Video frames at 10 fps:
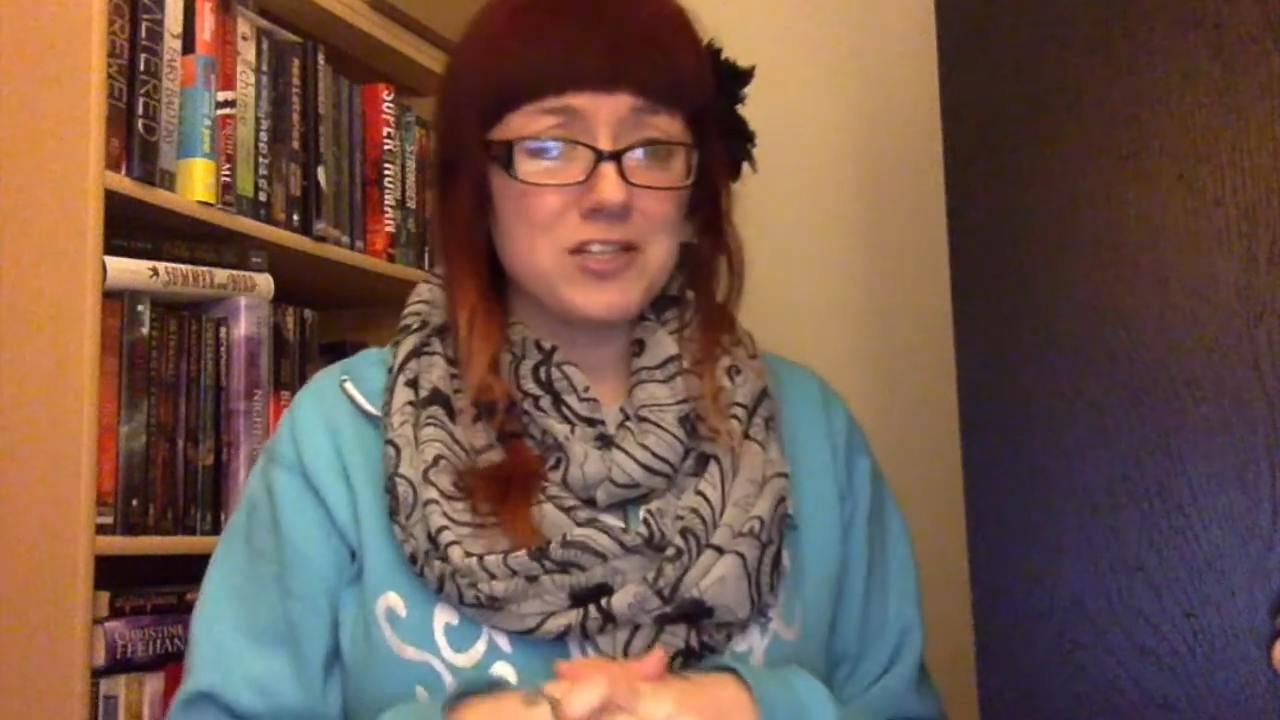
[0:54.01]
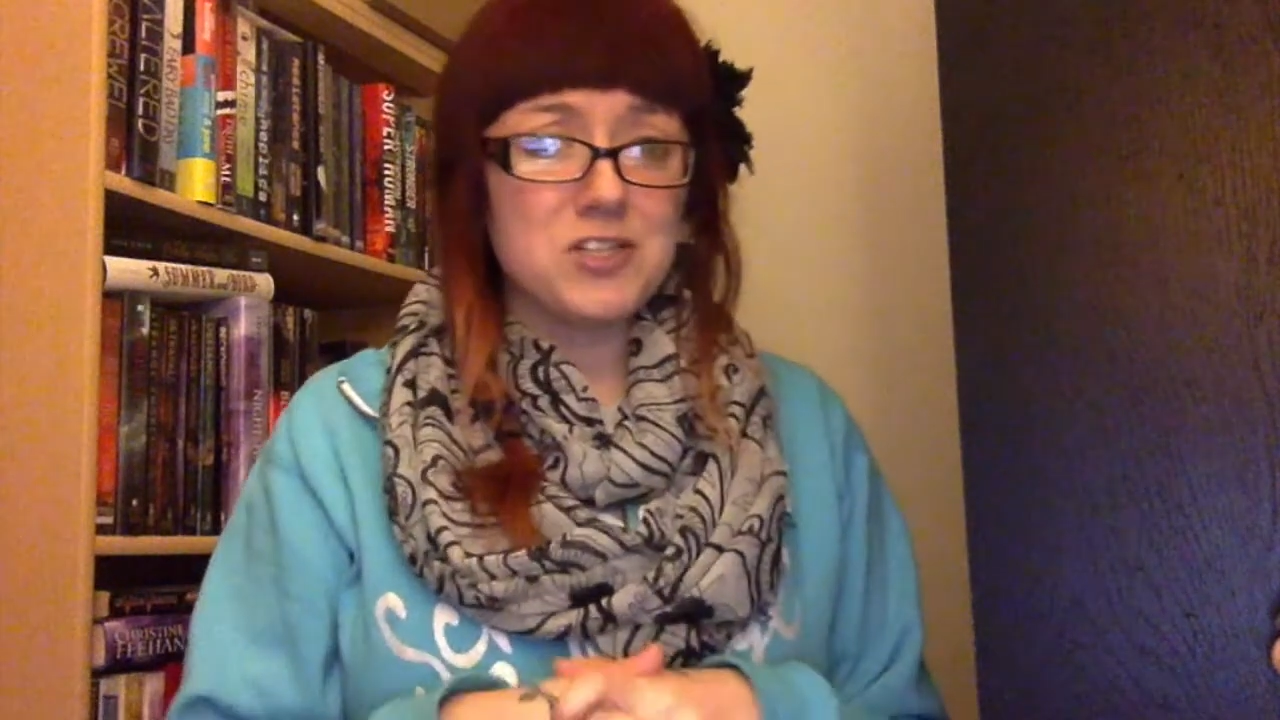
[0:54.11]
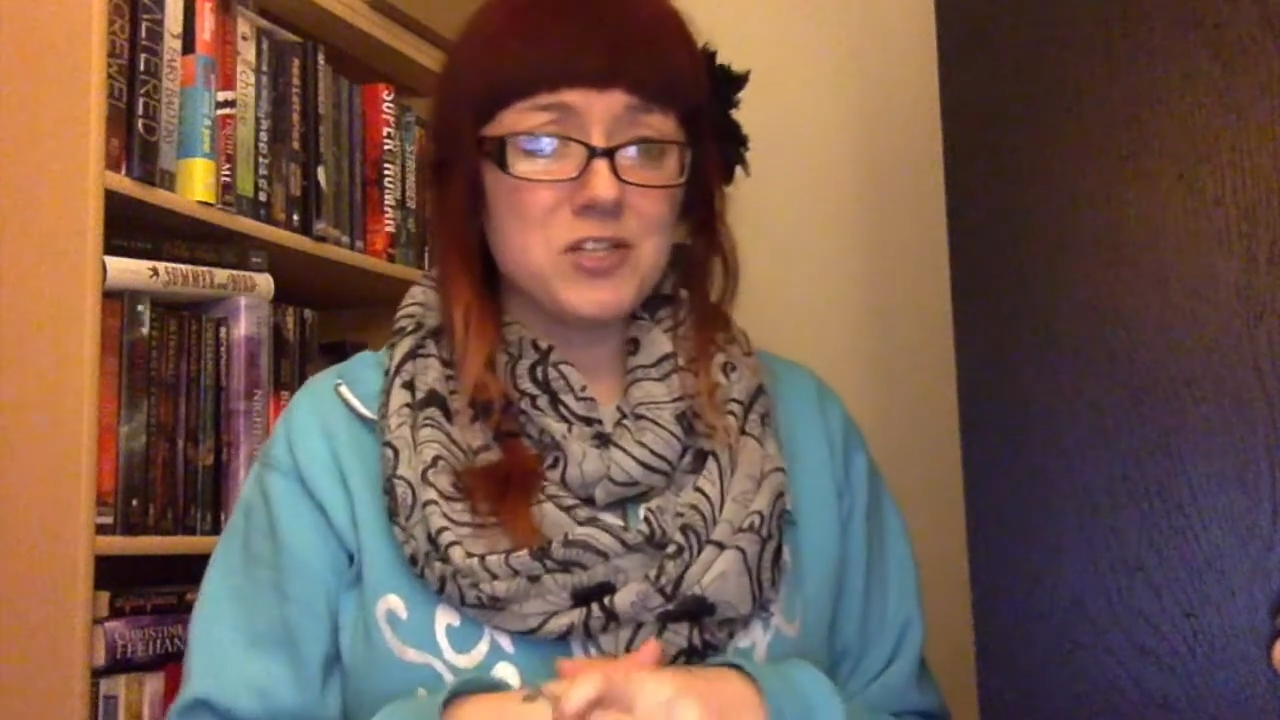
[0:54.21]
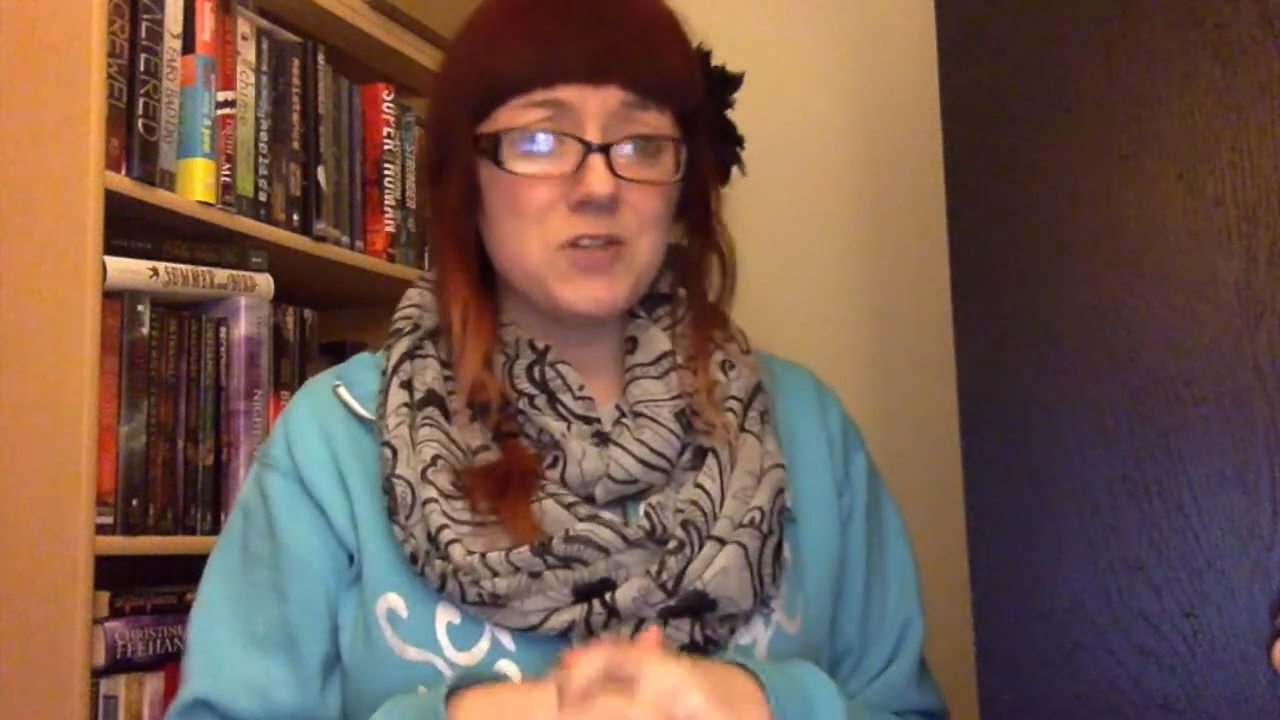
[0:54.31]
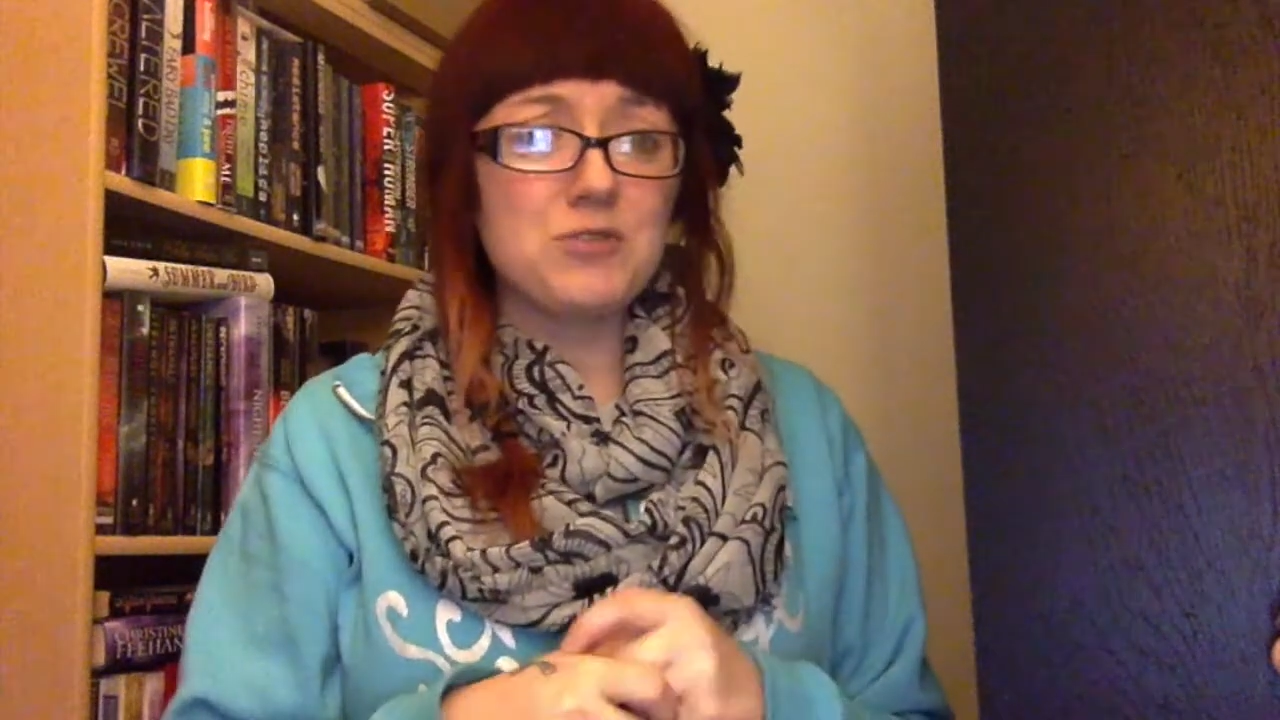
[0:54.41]
to
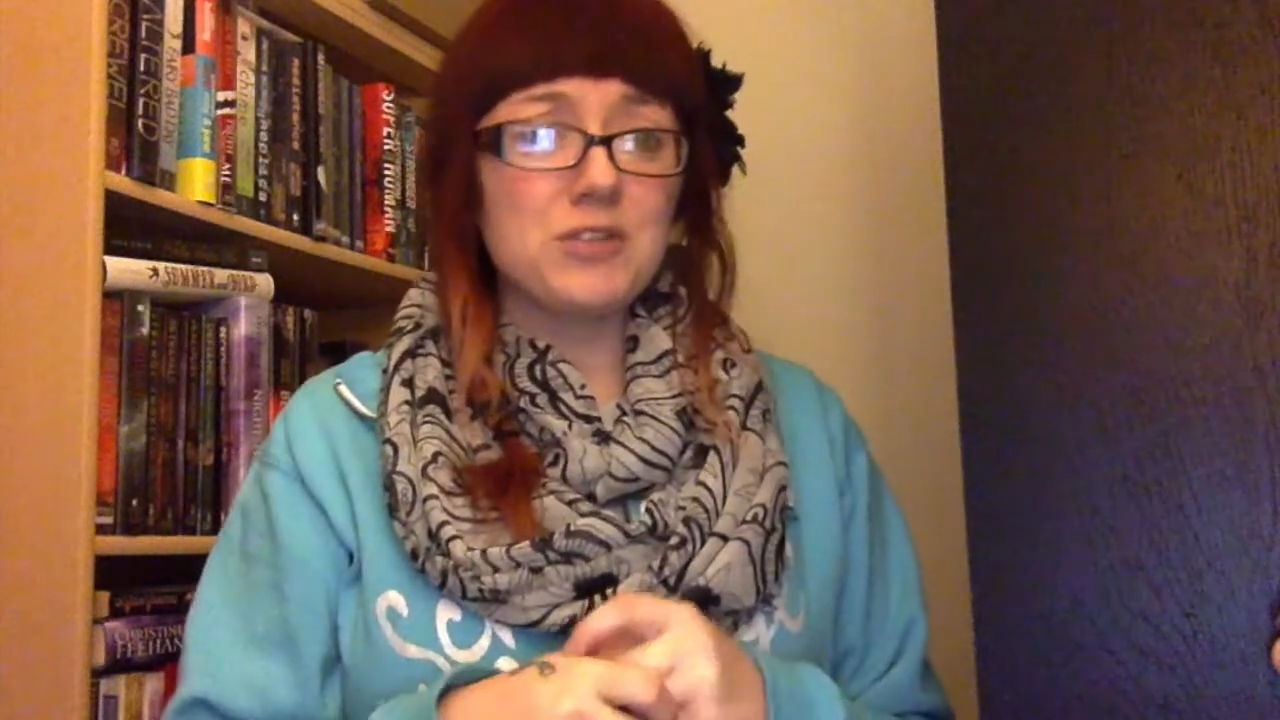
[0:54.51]
choose